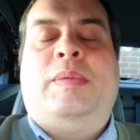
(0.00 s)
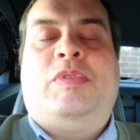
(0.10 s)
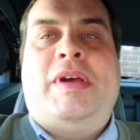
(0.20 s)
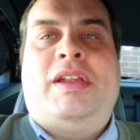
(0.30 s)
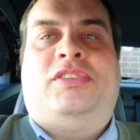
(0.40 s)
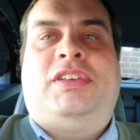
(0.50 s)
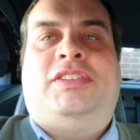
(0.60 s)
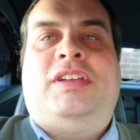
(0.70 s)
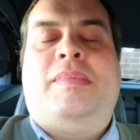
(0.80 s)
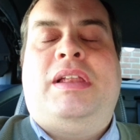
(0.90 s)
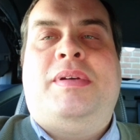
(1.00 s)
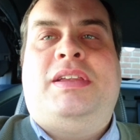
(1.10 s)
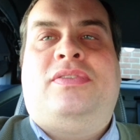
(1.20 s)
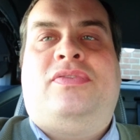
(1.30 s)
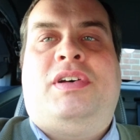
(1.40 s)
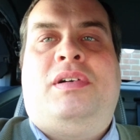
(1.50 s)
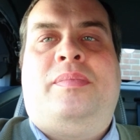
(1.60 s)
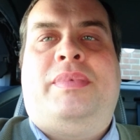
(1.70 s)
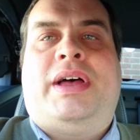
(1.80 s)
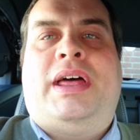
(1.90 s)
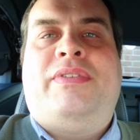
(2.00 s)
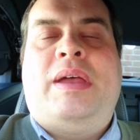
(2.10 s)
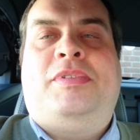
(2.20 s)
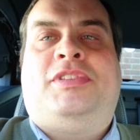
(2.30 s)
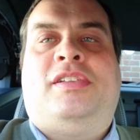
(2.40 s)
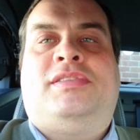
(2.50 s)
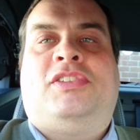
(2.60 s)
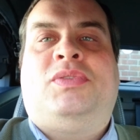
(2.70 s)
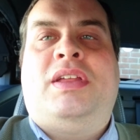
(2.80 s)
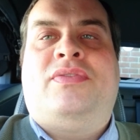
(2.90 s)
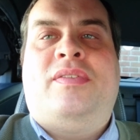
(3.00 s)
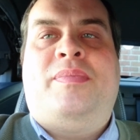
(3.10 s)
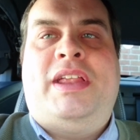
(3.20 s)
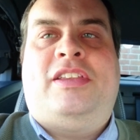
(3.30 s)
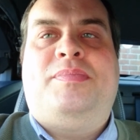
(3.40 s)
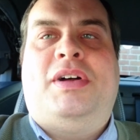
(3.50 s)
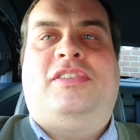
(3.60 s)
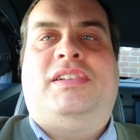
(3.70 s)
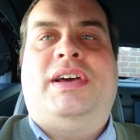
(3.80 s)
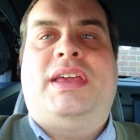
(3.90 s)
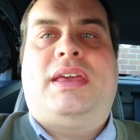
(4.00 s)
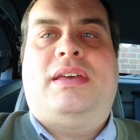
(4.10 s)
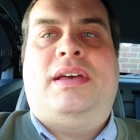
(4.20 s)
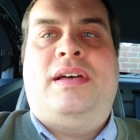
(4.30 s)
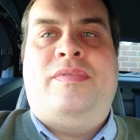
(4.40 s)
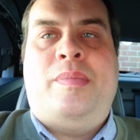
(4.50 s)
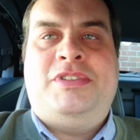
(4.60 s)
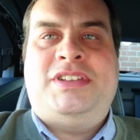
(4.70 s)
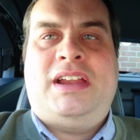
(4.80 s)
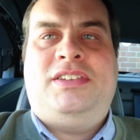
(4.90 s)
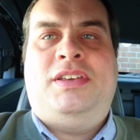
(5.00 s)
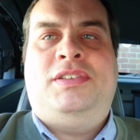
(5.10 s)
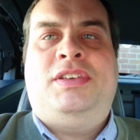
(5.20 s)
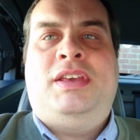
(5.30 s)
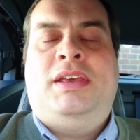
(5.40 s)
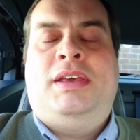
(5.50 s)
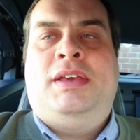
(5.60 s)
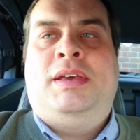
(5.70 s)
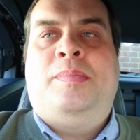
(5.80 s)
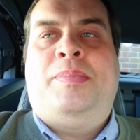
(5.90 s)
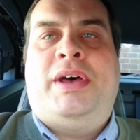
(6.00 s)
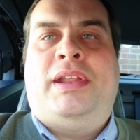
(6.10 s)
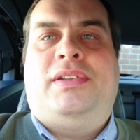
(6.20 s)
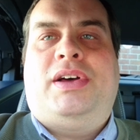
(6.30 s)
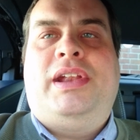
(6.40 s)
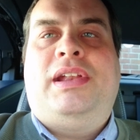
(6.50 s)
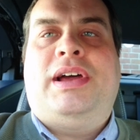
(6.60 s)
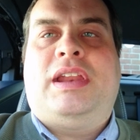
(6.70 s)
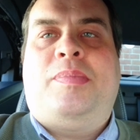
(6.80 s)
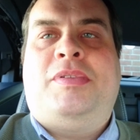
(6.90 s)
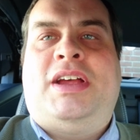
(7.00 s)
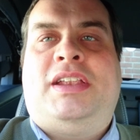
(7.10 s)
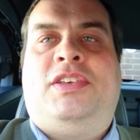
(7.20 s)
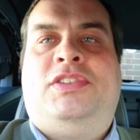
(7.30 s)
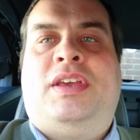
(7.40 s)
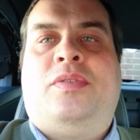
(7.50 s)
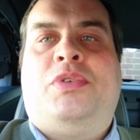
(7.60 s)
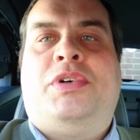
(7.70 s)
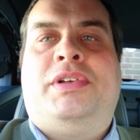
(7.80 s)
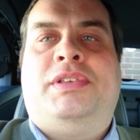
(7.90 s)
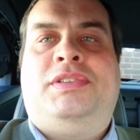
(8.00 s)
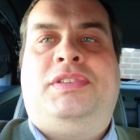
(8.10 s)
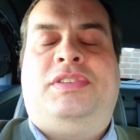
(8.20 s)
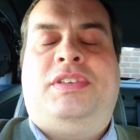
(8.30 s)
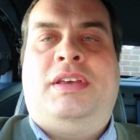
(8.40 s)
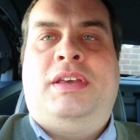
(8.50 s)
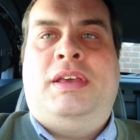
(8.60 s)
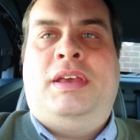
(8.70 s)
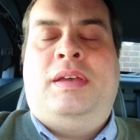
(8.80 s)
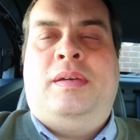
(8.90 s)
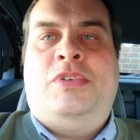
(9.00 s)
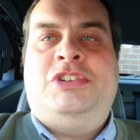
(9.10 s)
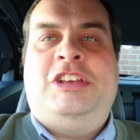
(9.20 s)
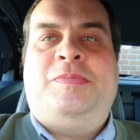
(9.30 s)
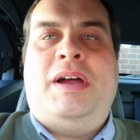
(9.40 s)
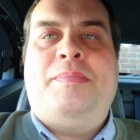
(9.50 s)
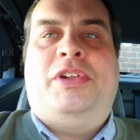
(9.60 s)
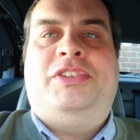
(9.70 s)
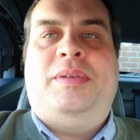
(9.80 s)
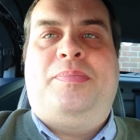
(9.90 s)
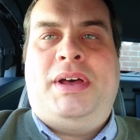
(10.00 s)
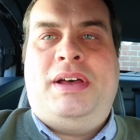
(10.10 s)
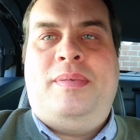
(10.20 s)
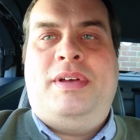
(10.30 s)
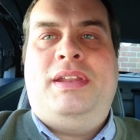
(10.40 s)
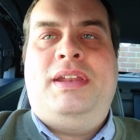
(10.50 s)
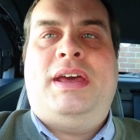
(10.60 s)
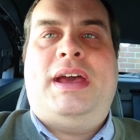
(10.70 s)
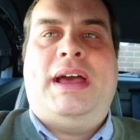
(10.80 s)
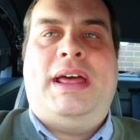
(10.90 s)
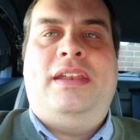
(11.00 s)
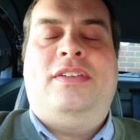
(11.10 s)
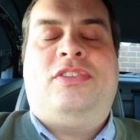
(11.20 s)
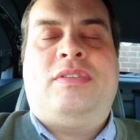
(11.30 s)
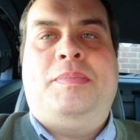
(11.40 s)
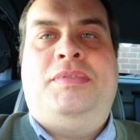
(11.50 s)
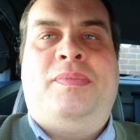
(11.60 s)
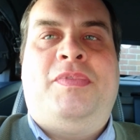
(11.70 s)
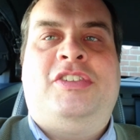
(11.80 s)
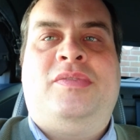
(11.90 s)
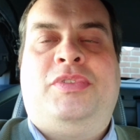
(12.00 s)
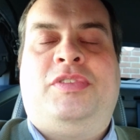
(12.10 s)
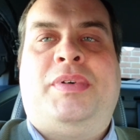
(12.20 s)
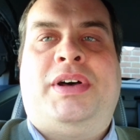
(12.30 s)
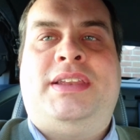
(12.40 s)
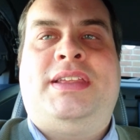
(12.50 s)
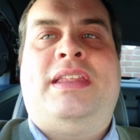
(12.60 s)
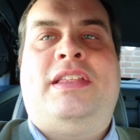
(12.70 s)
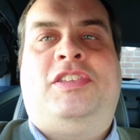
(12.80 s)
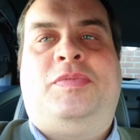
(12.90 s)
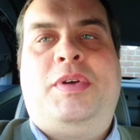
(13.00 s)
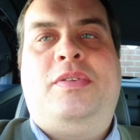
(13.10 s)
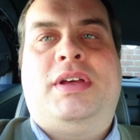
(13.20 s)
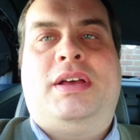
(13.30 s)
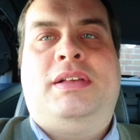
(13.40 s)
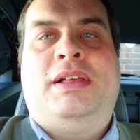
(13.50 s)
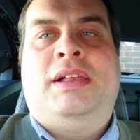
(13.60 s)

It was made on sixteen millimeter film and the episodes last twenty-five minutes, much like um, The Protectors. But unlike The Protectors, it was produced by Monty Berman and script supervision was by Dennis Spooner.